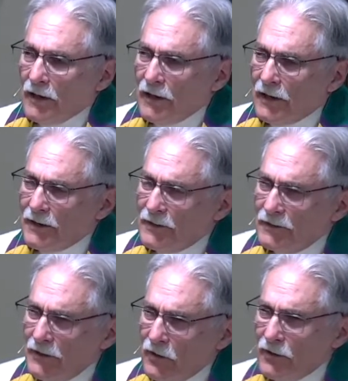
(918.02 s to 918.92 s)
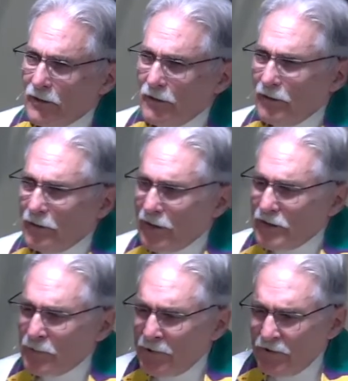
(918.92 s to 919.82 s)
Uh, you know, that
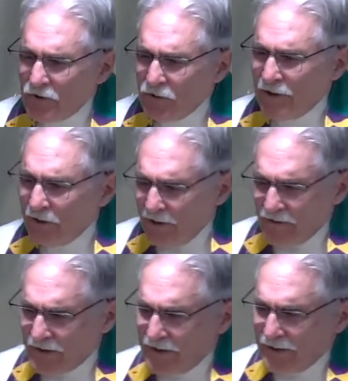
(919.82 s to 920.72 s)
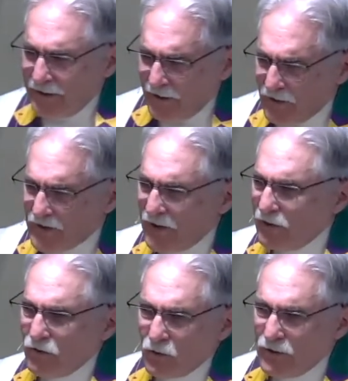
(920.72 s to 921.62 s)
spiritual arrogance can get us
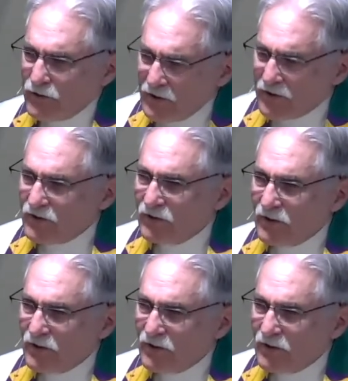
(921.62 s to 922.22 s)
into a, just